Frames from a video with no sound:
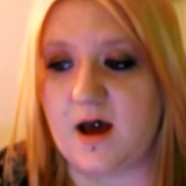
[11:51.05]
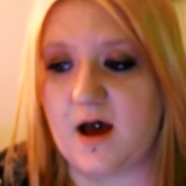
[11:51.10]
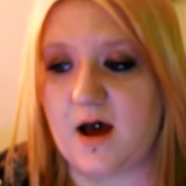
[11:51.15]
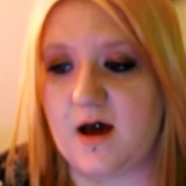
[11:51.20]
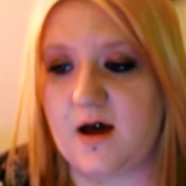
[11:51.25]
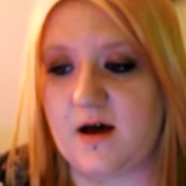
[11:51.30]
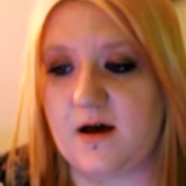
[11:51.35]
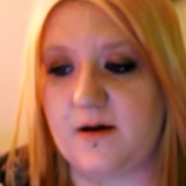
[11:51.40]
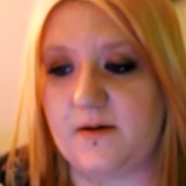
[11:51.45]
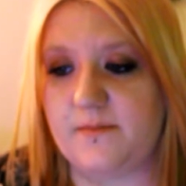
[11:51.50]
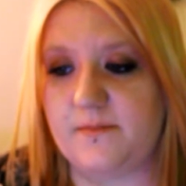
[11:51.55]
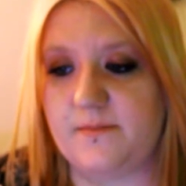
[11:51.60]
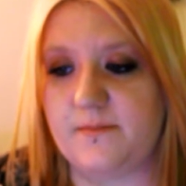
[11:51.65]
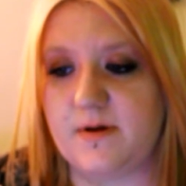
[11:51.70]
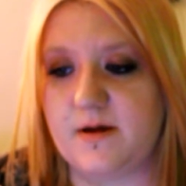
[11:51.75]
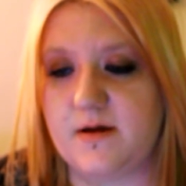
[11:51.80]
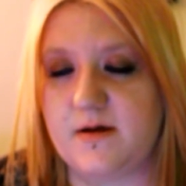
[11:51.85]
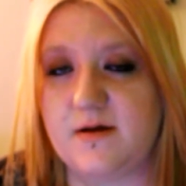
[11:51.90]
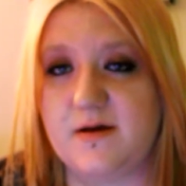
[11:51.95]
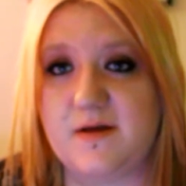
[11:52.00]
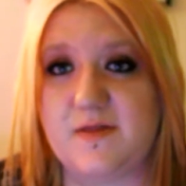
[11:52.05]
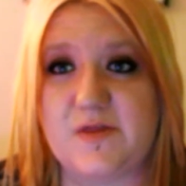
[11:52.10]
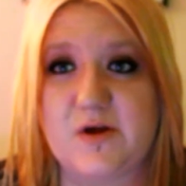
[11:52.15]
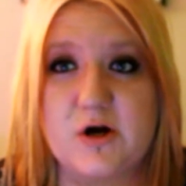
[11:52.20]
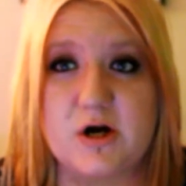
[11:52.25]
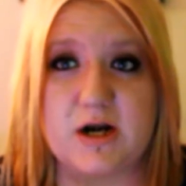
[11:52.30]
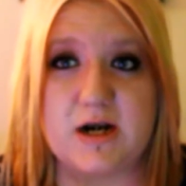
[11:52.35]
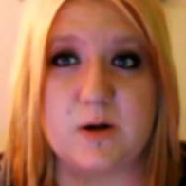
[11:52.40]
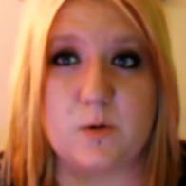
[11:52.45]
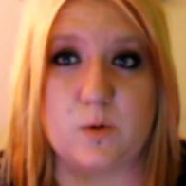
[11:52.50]

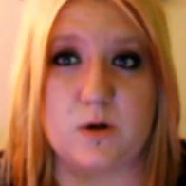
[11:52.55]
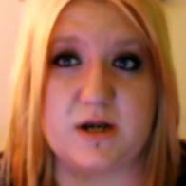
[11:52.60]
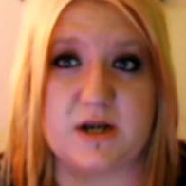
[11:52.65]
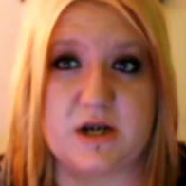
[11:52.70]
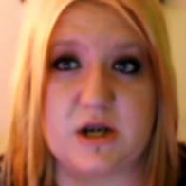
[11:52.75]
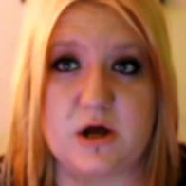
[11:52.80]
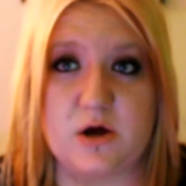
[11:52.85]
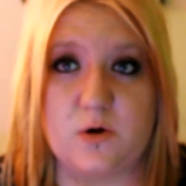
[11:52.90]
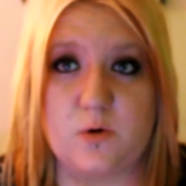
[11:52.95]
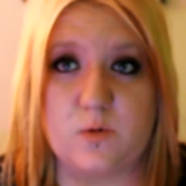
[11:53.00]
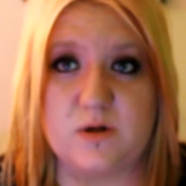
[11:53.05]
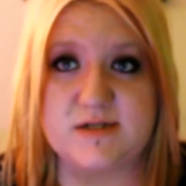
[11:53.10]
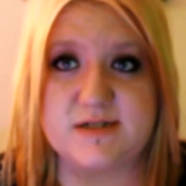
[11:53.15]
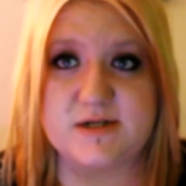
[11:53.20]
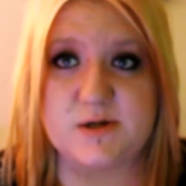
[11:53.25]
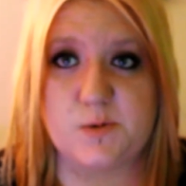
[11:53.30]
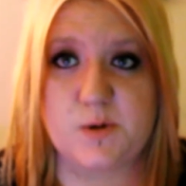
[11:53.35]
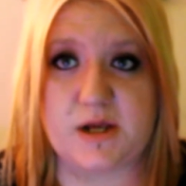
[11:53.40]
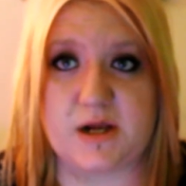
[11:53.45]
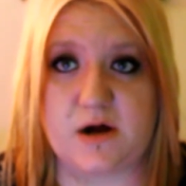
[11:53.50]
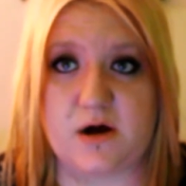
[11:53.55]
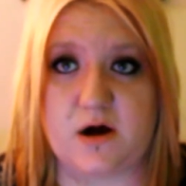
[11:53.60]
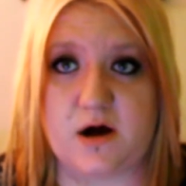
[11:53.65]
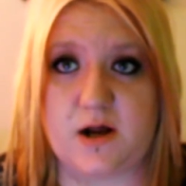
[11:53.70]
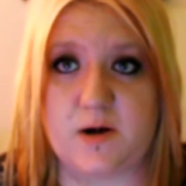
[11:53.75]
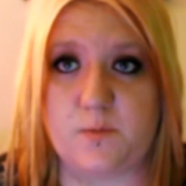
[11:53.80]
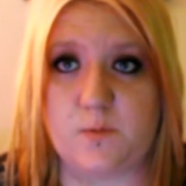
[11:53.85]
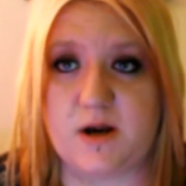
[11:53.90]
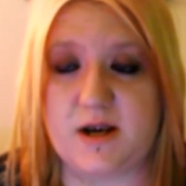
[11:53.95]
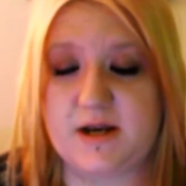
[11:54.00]
They're gonna want to know what's going
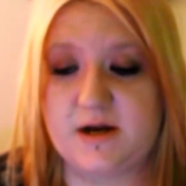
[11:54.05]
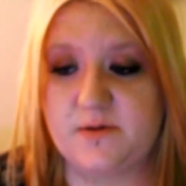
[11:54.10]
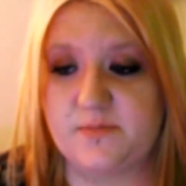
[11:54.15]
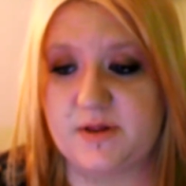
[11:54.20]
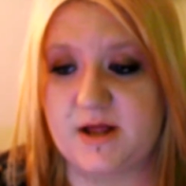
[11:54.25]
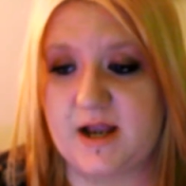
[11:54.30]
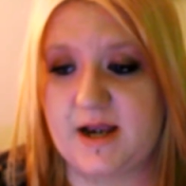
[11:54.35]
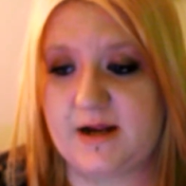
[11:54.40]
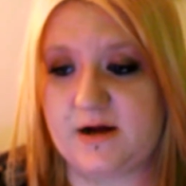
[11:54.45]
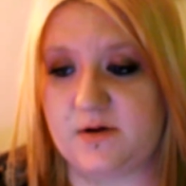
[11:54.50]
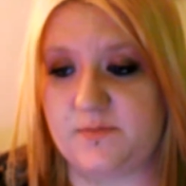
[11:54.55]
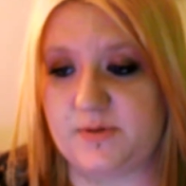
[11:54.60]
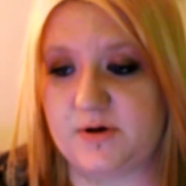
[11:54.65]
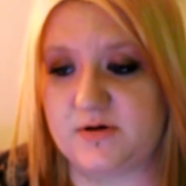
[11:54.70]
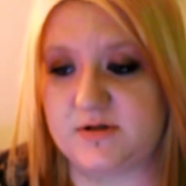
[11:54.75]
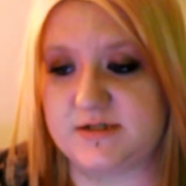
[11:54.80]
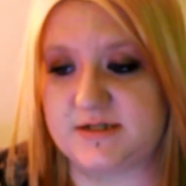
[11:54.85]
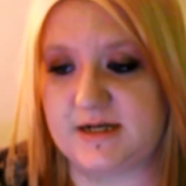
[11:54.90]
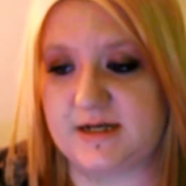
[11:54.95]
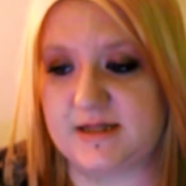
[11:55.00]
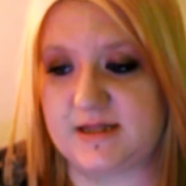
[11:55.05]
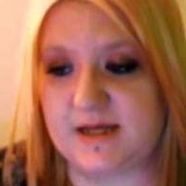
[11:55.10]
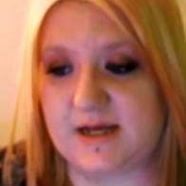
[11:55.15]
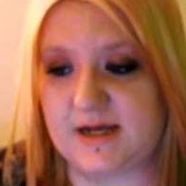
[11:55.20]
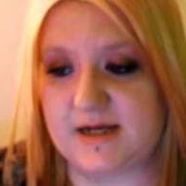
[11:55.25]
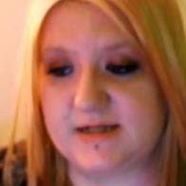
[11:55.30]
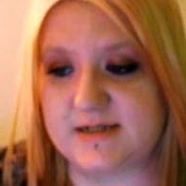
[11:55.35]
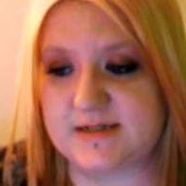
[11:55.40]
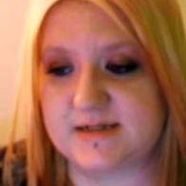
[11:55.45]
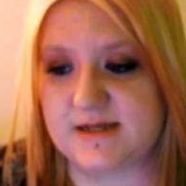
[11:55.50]
on when you're planning on posting
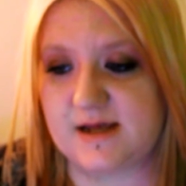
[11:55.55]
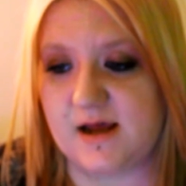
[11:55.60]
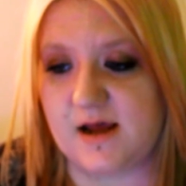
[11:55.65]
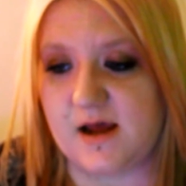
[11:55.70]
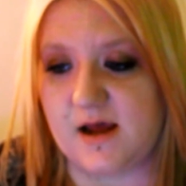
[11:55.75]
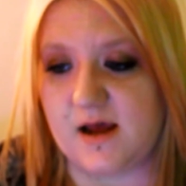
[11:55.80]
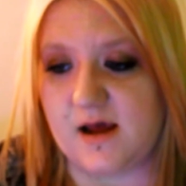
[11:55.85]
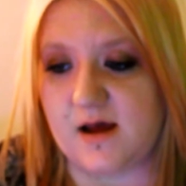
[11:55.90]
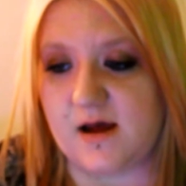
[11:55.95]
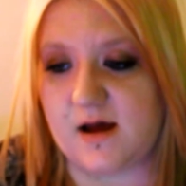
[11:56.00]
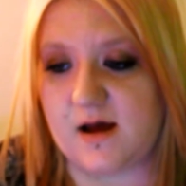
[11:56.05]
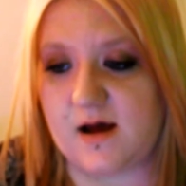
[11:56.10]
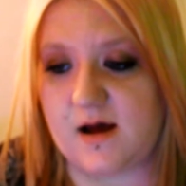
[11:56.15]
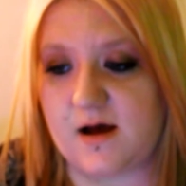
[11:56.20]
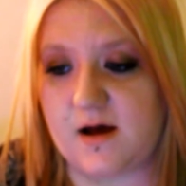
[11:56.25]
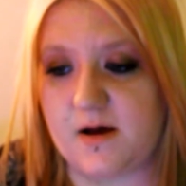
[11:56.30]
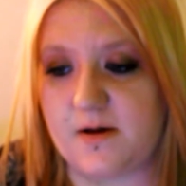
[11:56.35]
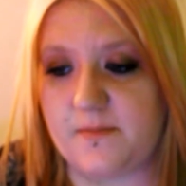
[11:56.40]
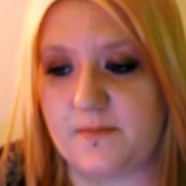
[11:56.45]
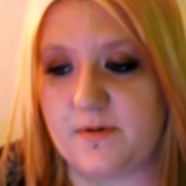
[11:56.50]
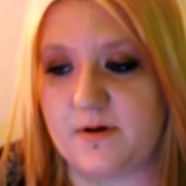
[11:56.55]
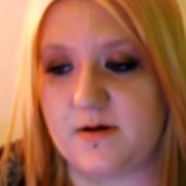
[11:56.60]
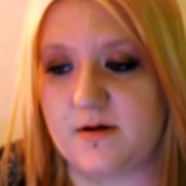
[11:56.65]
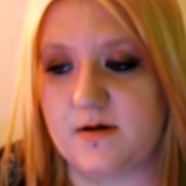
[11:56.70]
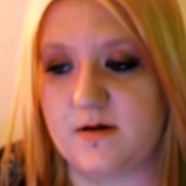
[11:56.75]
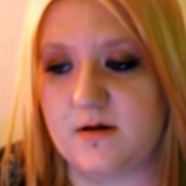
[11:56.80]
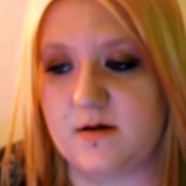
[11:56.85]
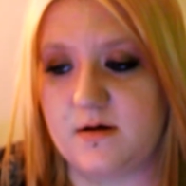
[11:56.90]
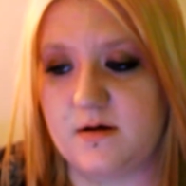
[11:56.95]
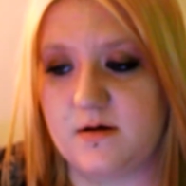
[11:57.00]
things, and
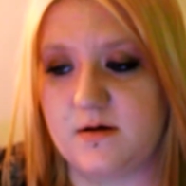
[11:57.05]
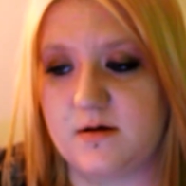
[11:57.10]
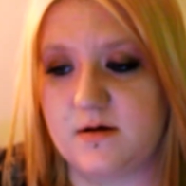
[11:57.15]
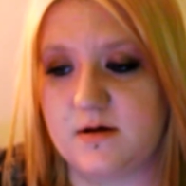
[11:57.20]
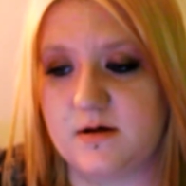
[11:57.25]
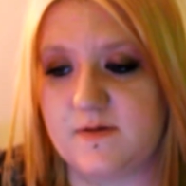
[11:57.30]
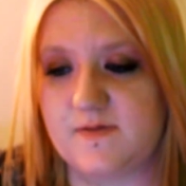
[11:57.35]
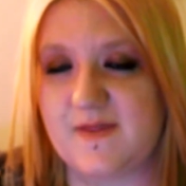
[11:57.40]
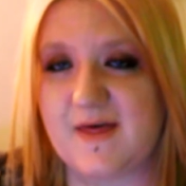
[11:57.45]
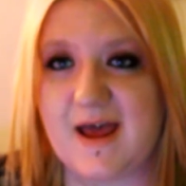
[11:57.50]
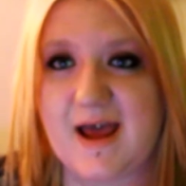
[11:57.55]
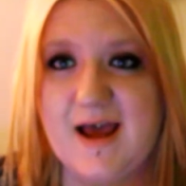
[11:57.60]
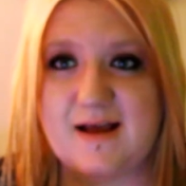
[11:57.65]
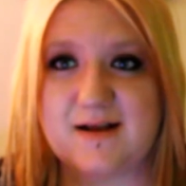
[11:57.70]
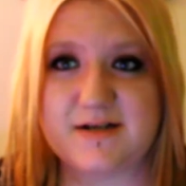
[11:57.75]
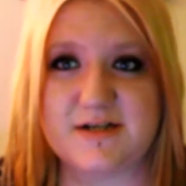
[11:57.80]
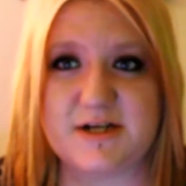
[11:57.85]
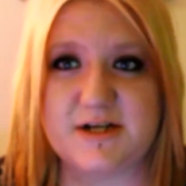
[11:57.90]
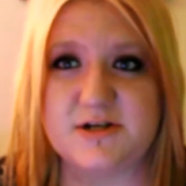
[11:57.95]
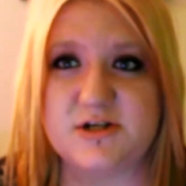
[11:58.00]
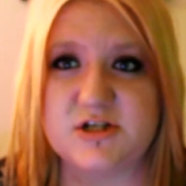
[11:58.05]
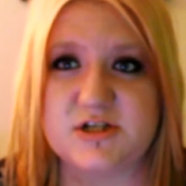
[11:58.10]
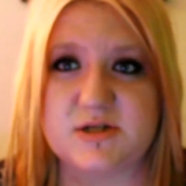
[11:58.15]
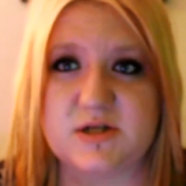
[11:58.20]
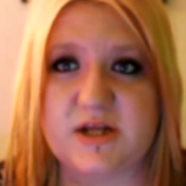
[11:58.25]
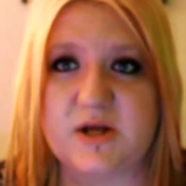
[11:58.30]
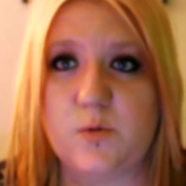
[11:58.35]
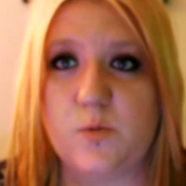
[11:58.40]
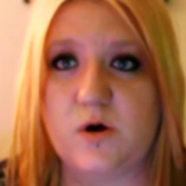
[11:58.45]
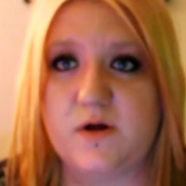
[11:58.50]

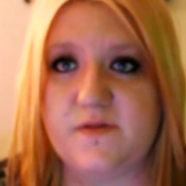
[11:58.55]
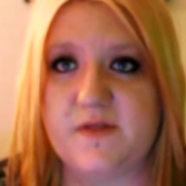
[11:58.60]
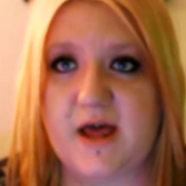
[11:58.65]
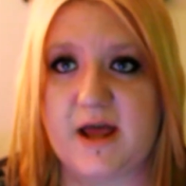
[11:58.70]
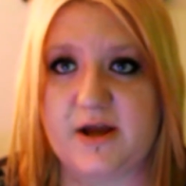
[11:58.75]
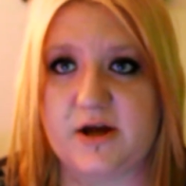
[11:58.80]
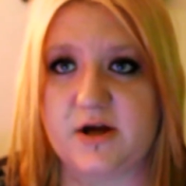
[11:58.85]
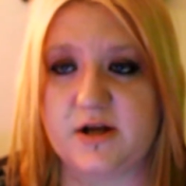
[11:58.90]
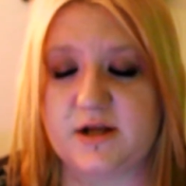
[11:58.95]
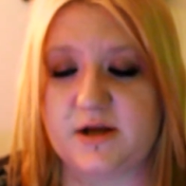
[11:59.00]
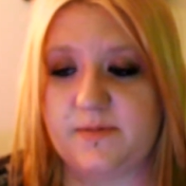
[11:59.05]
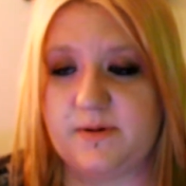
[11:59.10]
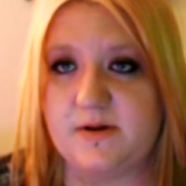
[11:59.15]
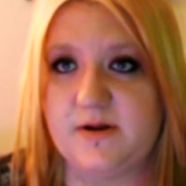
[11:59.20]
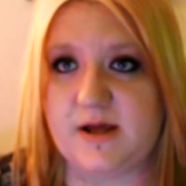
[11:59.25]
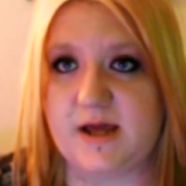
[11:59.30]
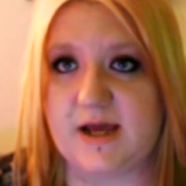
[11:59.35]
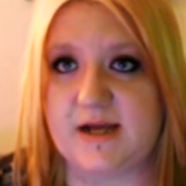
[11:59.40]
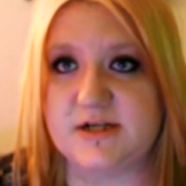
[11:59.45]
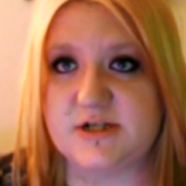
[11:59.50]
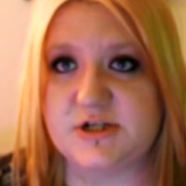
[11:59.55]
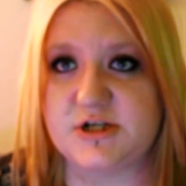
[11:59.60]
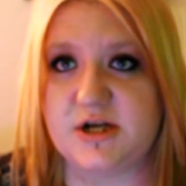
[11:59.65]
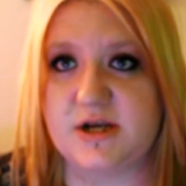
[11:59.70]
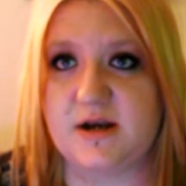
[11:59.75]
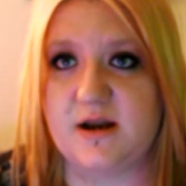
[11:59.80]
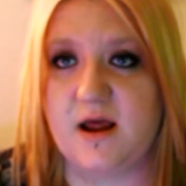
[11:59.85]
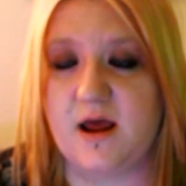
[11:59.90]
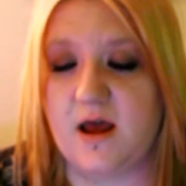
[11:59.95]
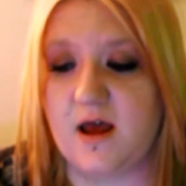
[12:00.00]
you want that good communication.